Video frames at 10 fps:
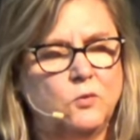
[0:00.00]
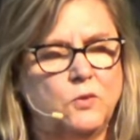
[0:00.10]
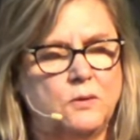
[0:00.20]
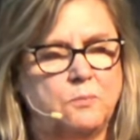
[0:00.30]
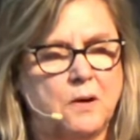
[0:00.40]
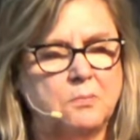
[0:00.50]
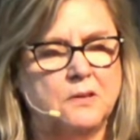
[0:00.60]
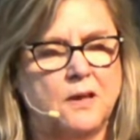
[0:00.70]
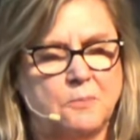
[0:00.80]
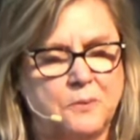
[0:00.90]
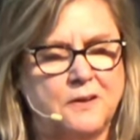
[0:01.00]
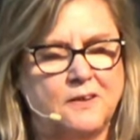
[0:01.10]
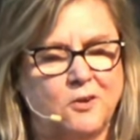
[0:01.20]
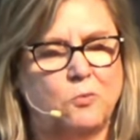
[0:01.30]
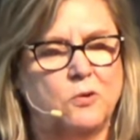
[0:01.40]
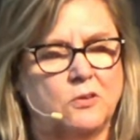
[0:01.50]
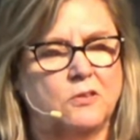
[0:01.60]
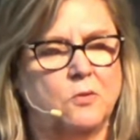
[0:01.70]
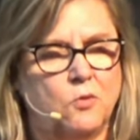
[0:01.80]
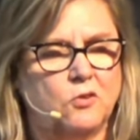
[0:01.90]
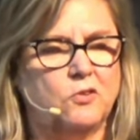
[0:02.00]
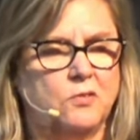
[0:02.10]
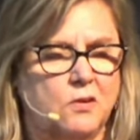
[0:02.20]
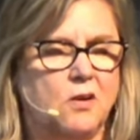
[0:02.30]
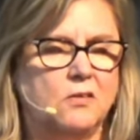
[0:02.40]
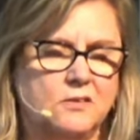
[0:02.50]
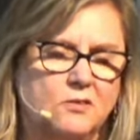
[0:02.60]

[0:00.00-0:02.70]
we bubble up a world that works for all.